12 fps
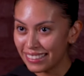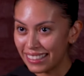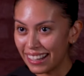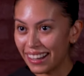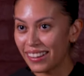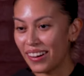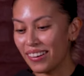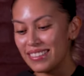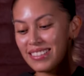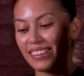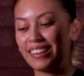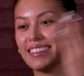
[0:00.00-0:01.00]
Then I go
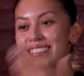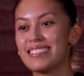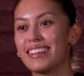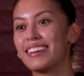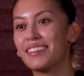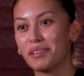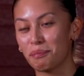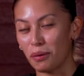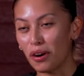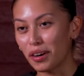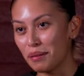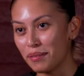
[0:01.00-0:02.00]
into this
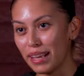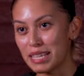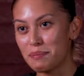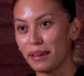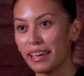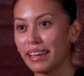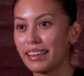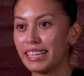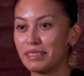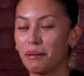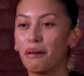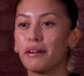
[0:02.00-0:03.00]
program. They speak
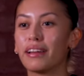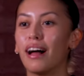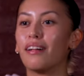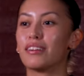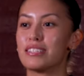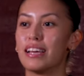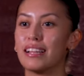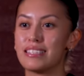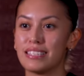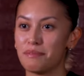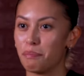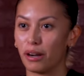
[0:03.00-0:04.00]
English, but we call our sets
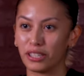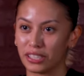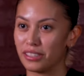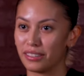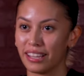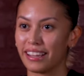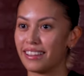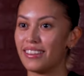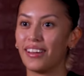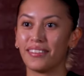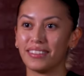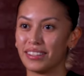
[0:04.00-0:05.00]
in Persian or like
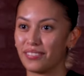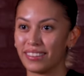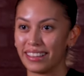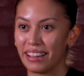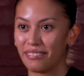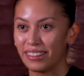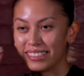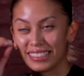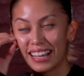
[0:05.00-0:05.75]
another different language.